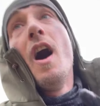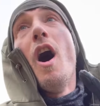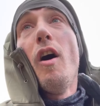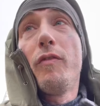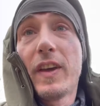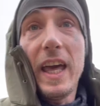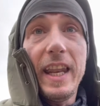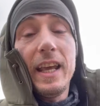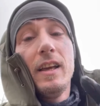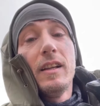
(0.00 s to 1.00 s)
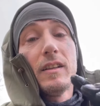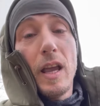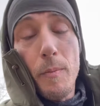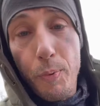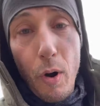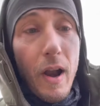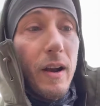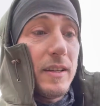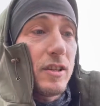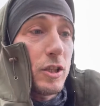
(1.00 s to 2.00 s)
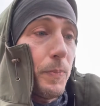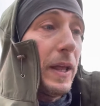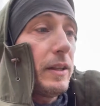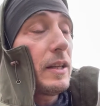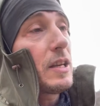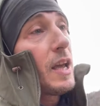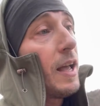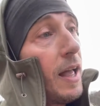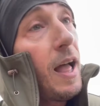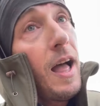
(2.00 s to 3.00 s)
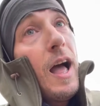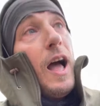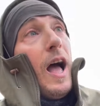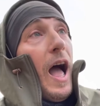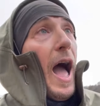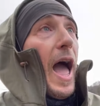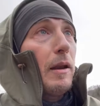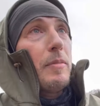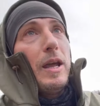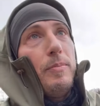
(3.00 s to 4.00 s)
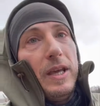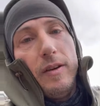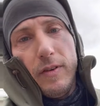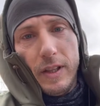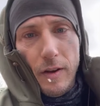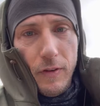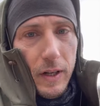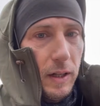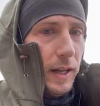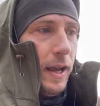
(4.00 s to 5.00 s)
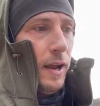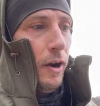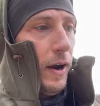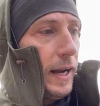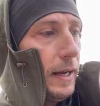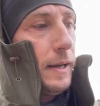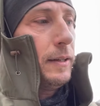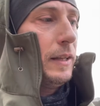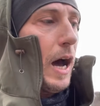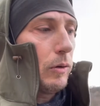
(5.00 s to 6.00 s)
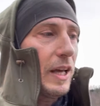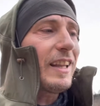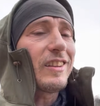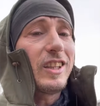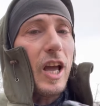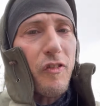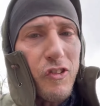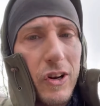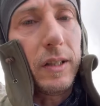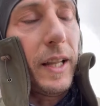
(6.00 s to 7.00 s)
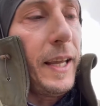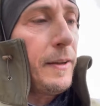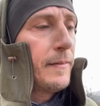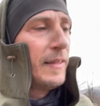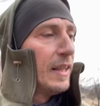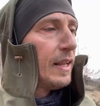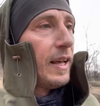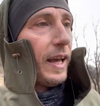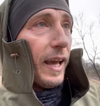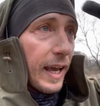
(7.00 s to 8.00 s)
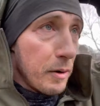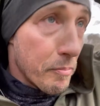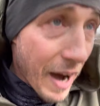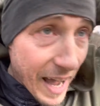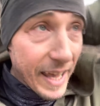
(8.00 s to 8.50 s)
of getting temporarily suspended, and maybe even definitely, right? Now that definitely, in my